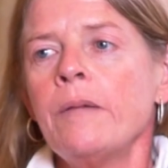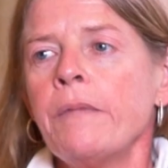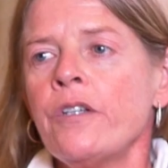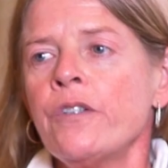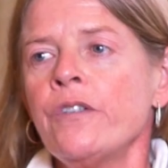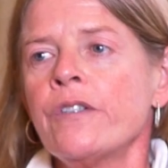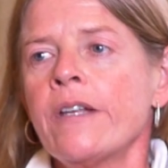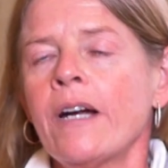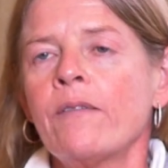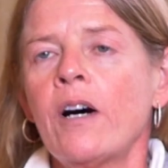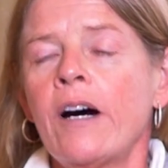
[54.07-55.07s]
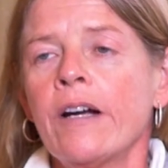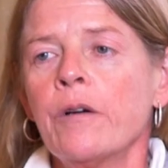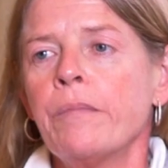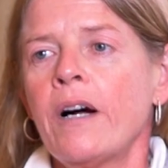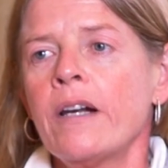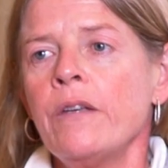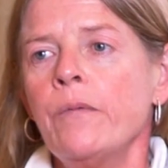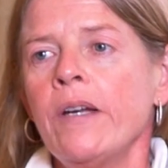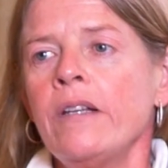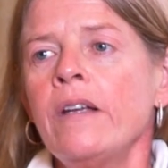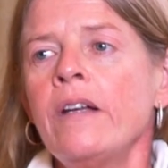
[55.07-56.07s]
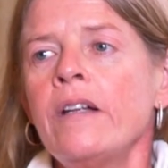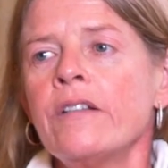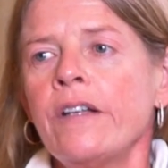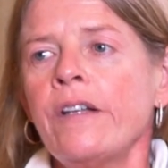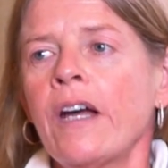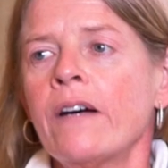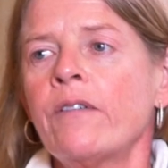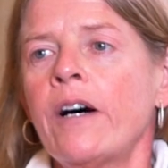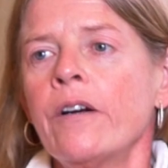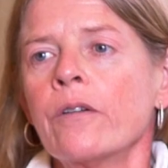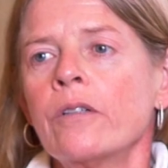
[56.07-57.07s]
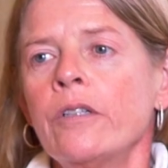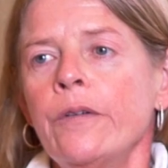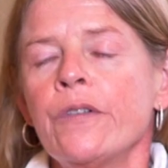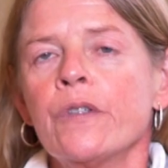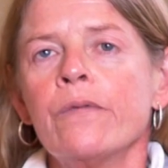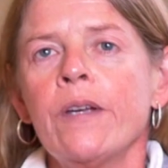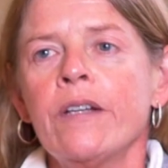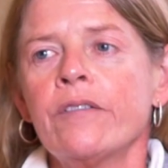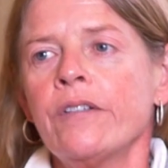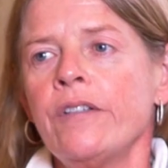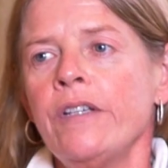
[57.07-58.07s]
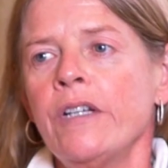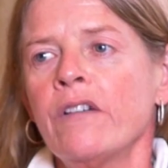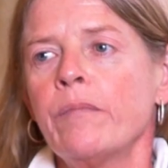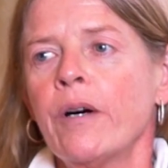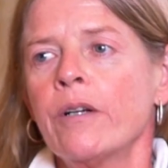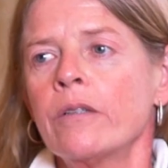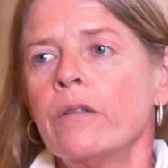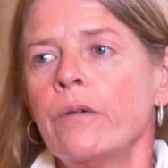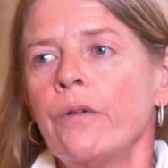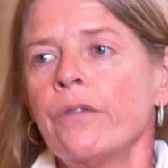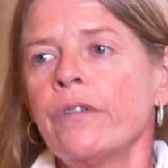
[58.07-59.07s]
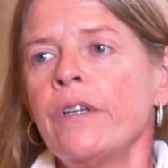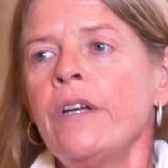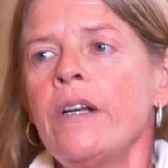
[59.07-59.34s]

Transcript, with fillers: Patients that have a higher body weight tend to have higher clearance of anti T N F monoclonals